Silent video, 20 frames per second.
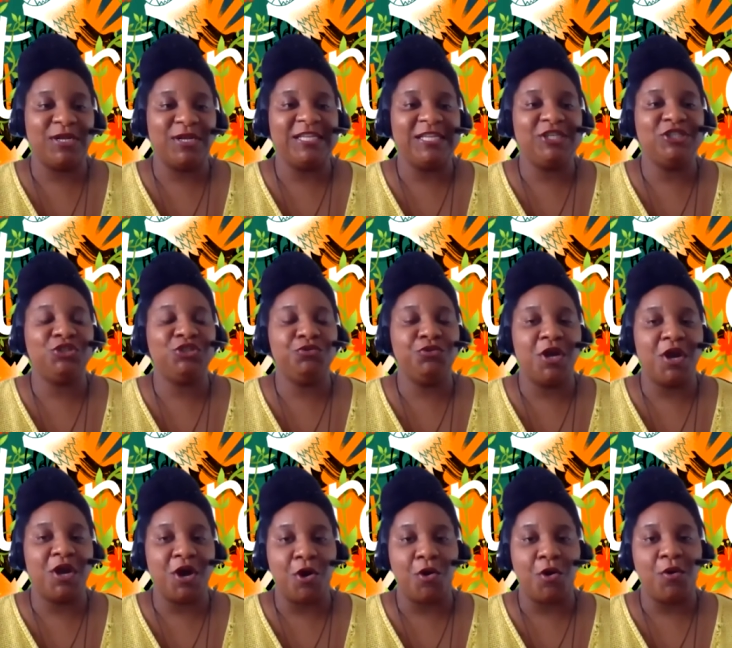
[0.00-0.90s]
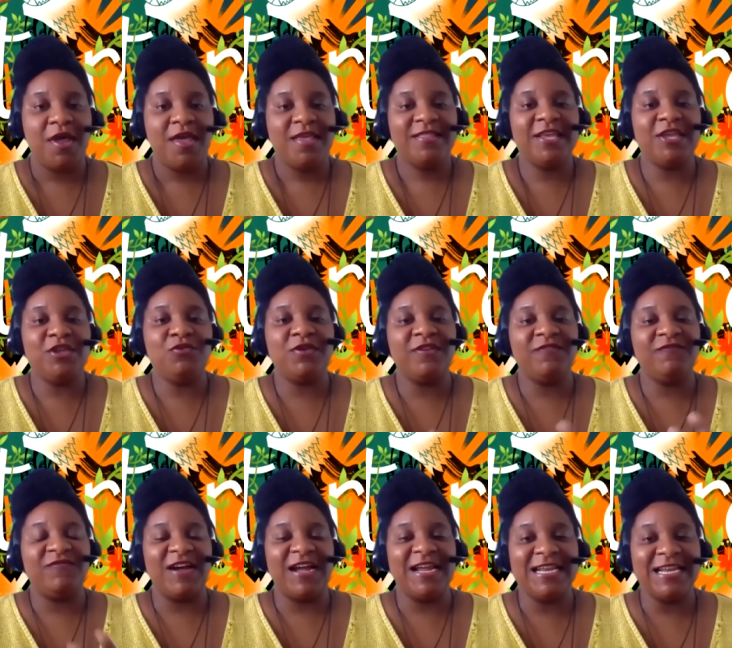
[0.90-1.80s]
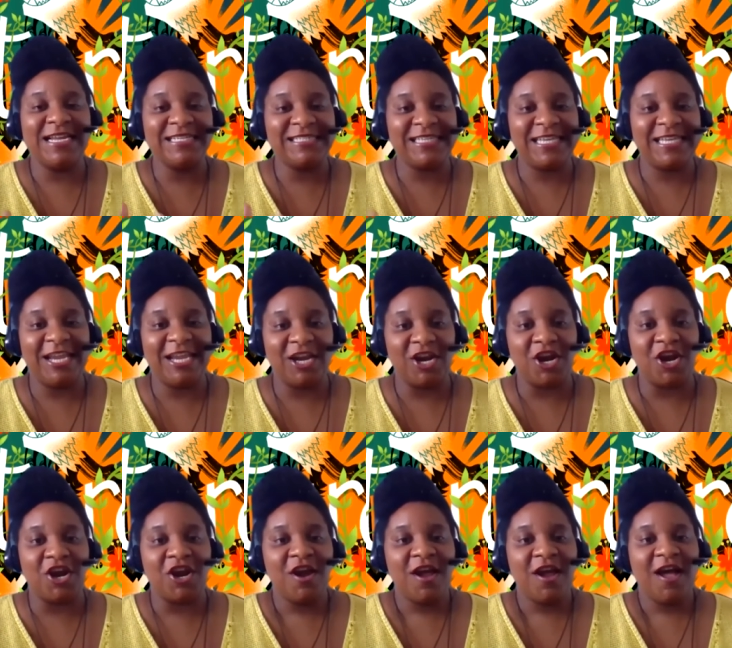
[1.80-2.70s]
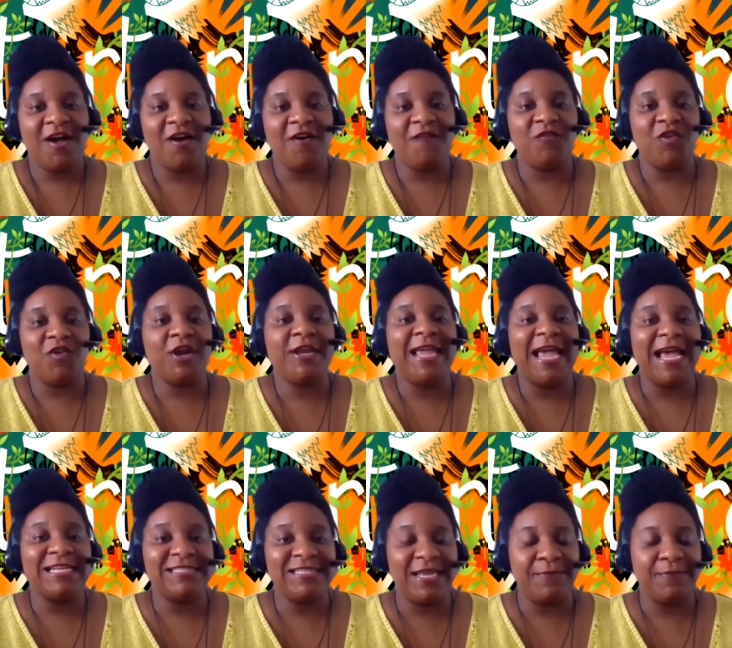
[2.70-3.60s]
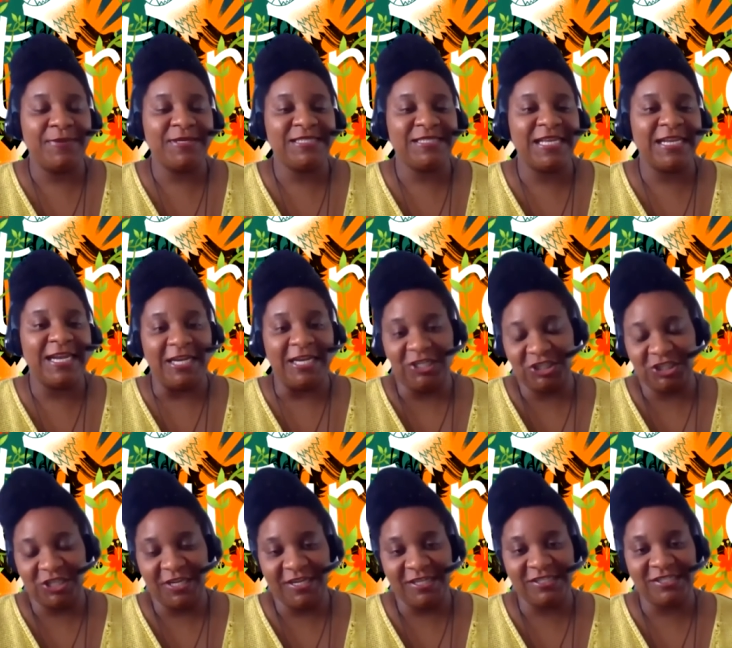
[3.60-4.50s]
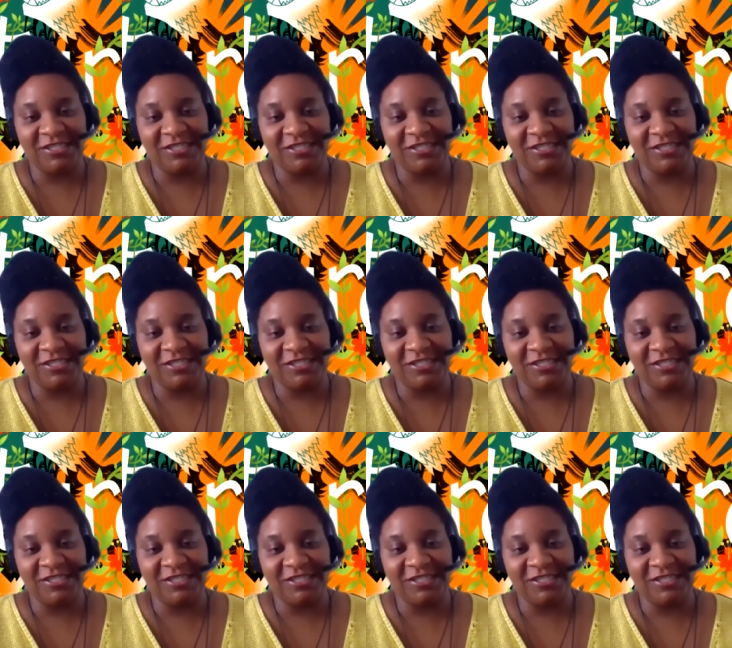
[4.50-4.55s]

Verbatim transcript: at least you know that you can find us here uh, for a CAS Campus Connection.